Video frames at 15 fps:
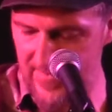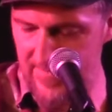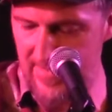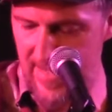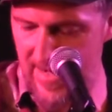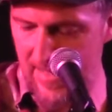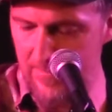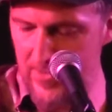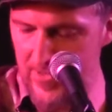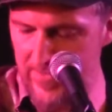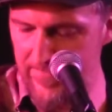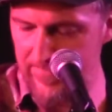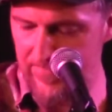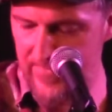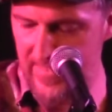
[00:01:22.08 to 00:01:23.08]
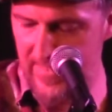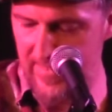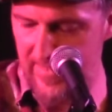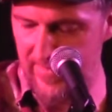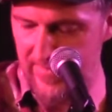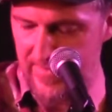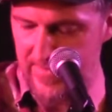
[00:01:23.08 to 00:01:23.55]
hammered, and
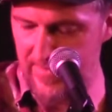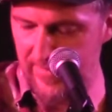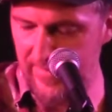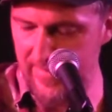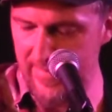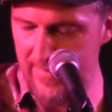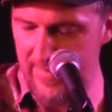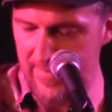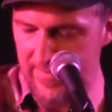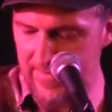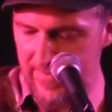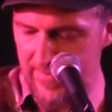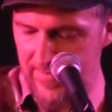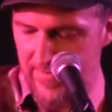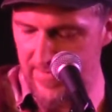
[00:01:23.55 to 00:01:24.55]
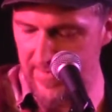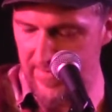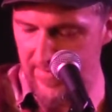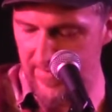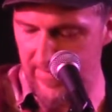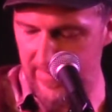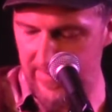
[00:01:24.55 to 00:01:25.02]
he was leaning into her
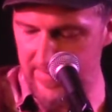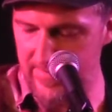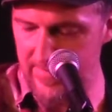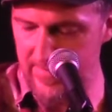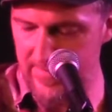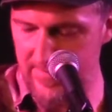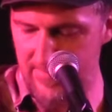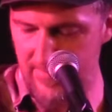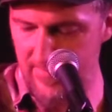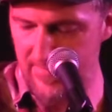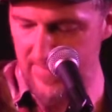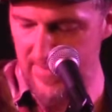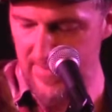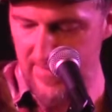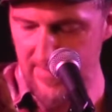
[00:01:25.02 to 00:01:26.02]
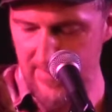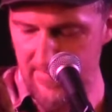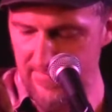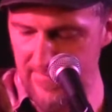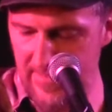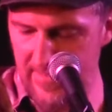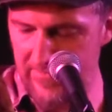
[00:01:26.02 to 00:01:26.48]
ear, and just
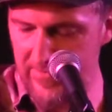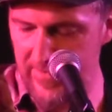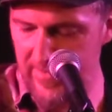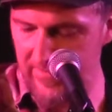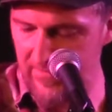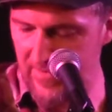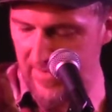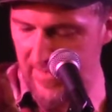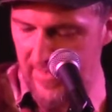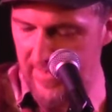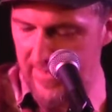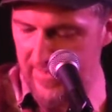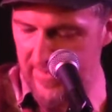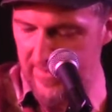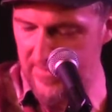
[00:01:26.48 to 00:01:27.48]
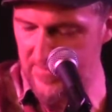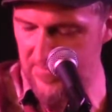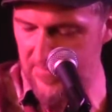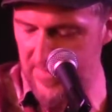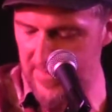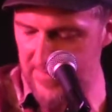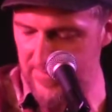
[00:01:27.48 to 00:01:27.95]
every line in his
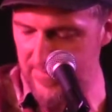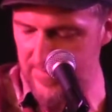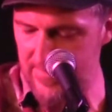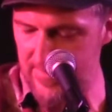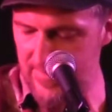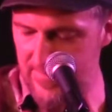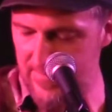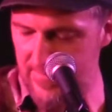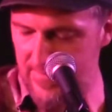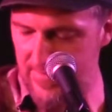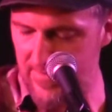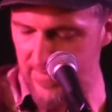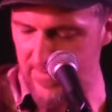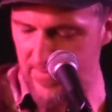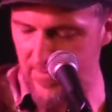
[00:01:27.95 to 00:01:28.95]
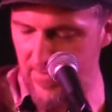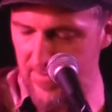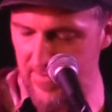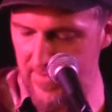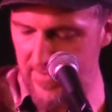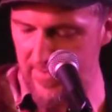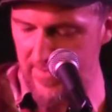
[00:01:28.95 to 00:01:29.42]
face was just
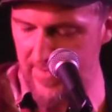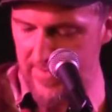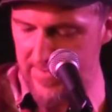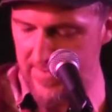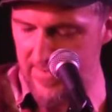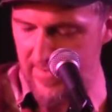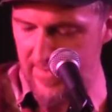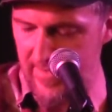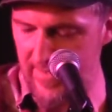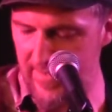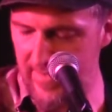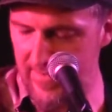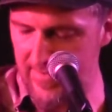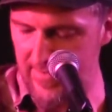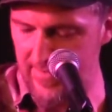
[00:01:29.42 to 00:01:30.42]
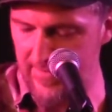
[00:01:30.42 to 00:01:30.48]
contorted and etched in hate,